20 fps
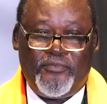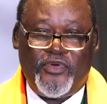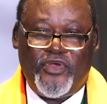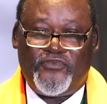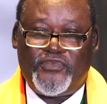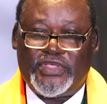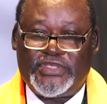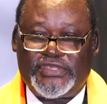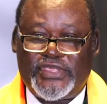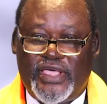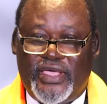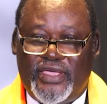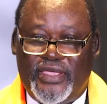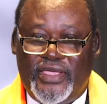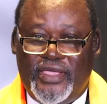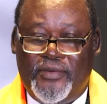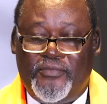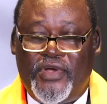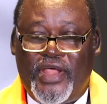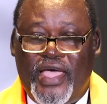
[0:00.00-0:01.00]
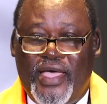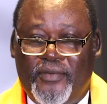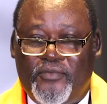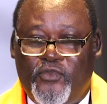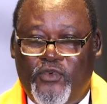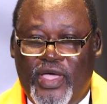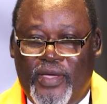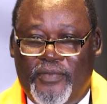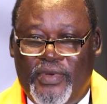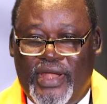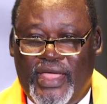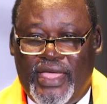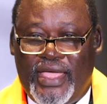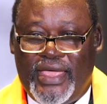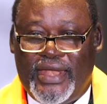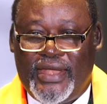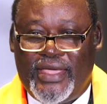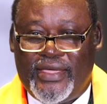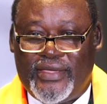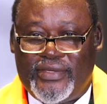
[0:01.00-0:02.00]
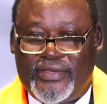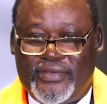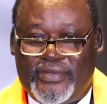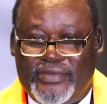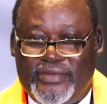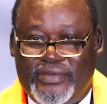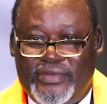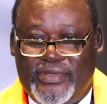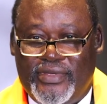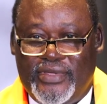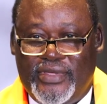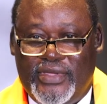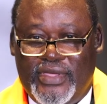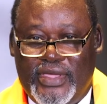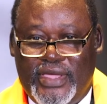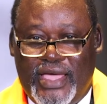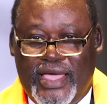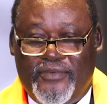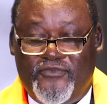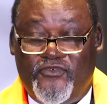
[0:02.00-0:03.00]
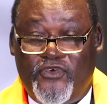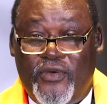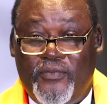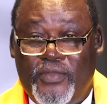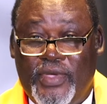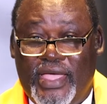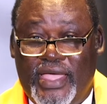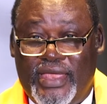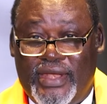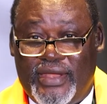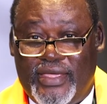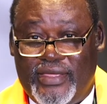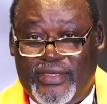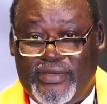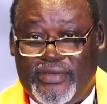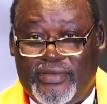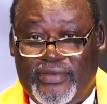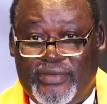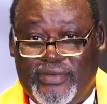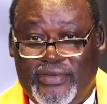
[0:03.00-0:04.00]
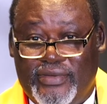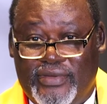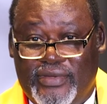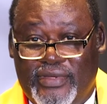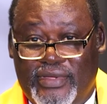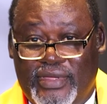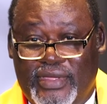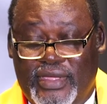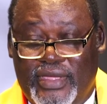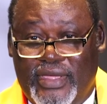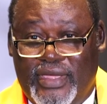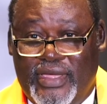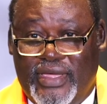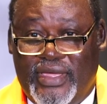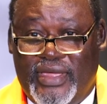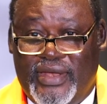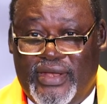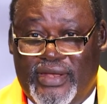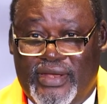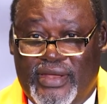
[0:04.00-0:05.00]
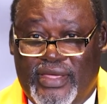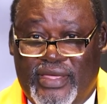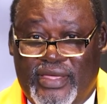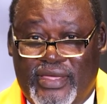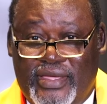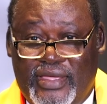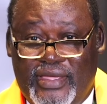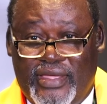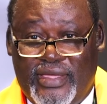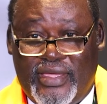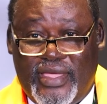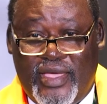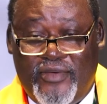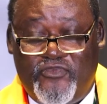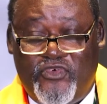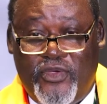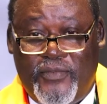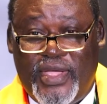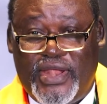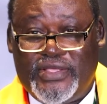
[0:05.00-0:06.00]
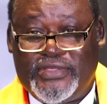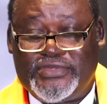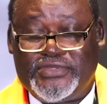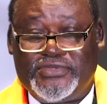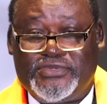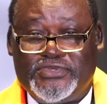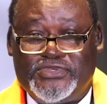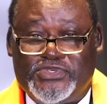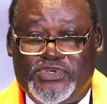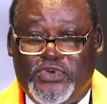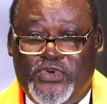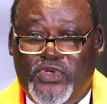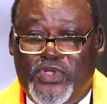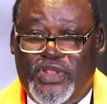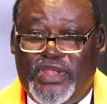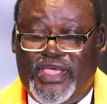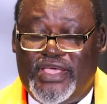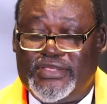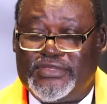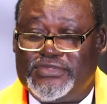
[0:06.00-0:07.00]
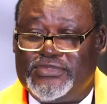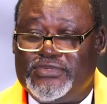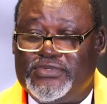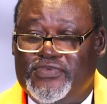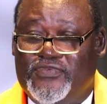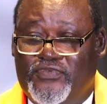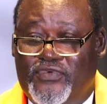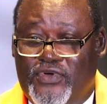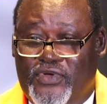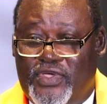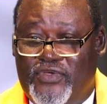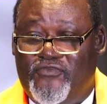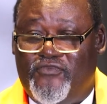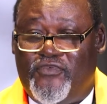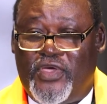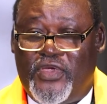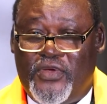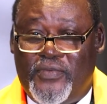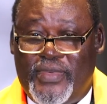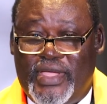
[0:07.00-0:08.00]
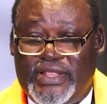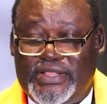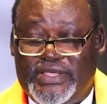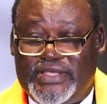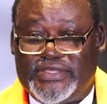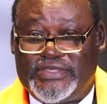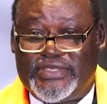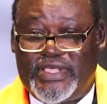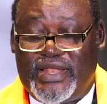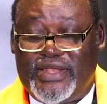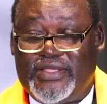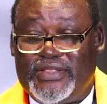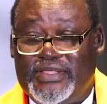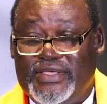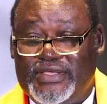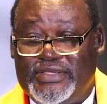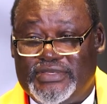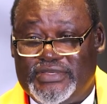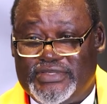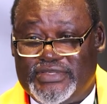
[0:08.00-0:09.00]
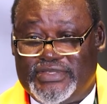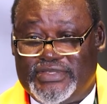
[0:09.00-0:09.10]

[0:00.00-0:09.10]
Professor Abraham Kwabena Anang. I'm from Ghana, and I'm from an institution called the Institute for Environment and Sanitation